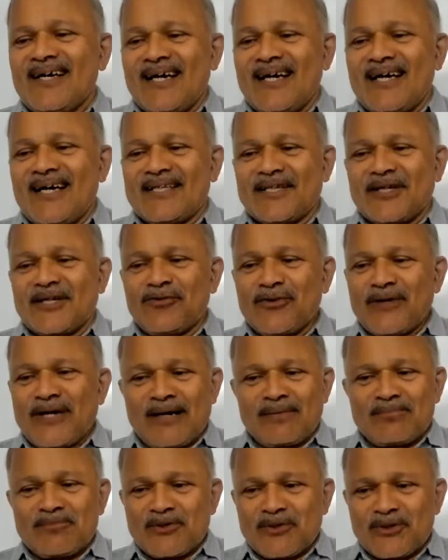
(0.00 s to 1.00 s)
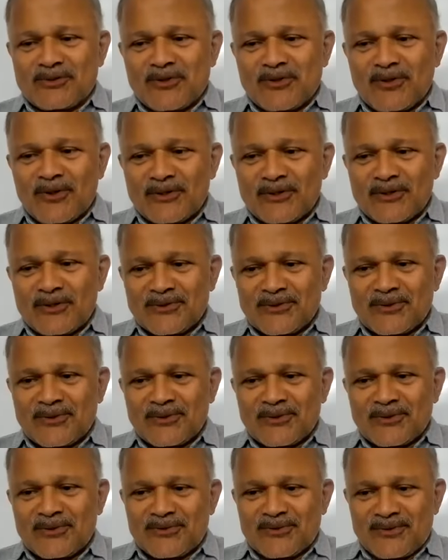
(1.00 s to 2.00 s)
and therefore I am not going
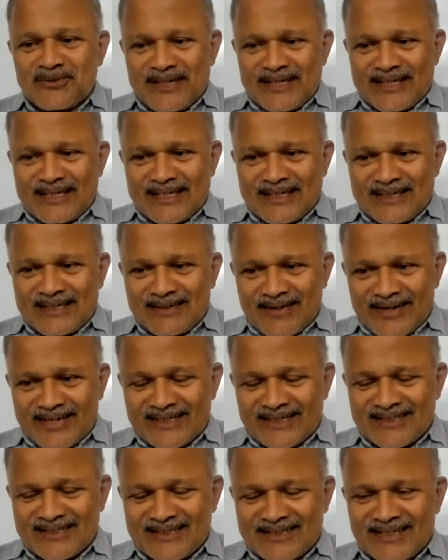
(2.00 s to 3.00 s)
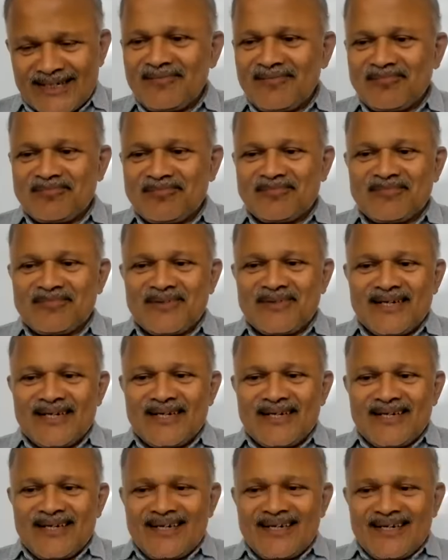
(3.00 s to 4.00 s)
to any introduction.
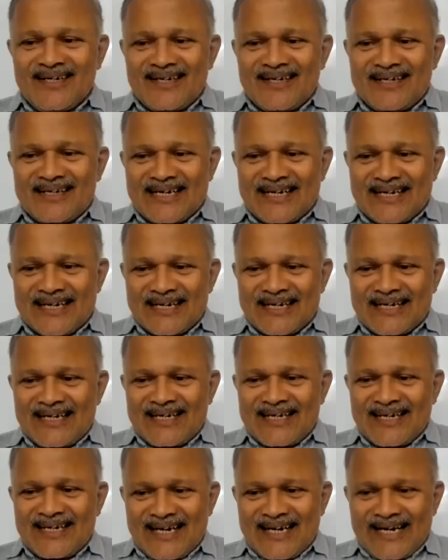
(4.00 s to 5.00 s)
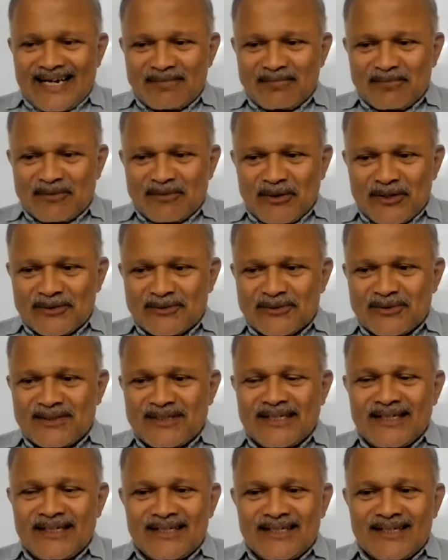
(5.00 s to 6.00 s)
Directly I am going to
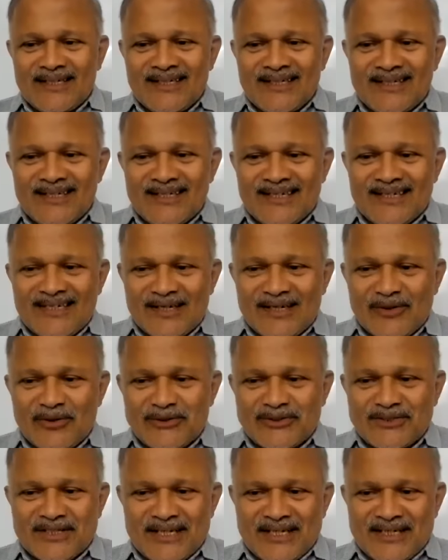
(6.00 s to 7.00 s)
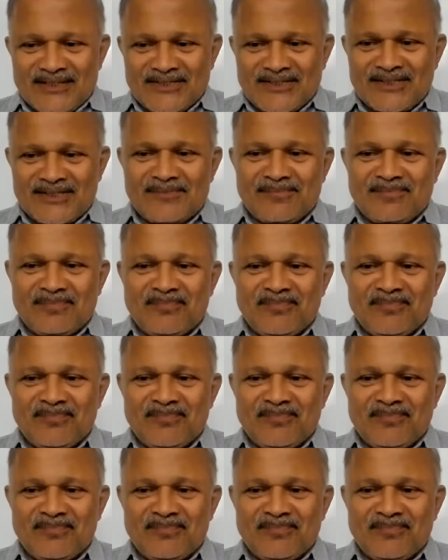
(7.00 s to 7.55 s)
the questions.